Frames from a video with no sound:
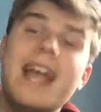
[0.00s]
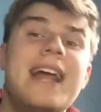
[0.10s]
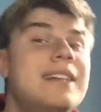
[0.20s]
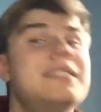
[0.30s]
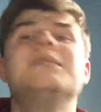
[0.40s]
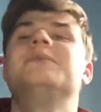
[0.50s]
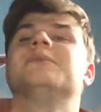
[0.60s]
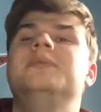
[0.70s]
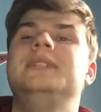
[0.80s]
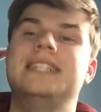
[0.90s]
And
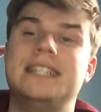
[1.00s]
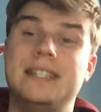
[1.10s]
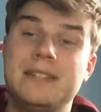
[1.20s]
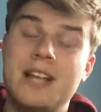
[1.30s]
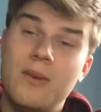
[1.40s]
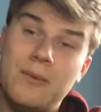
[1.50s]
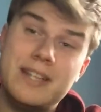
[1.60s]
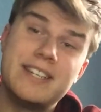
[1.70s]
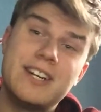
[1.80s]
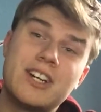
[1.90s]
we did it.
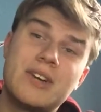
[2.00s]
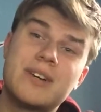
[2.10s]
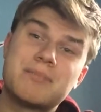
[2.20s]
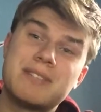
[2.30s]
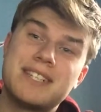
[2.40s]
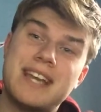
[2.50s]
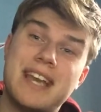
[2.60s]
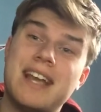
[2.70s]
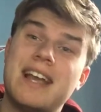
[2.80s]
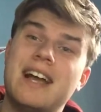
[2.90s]
We did it on Christmas Day.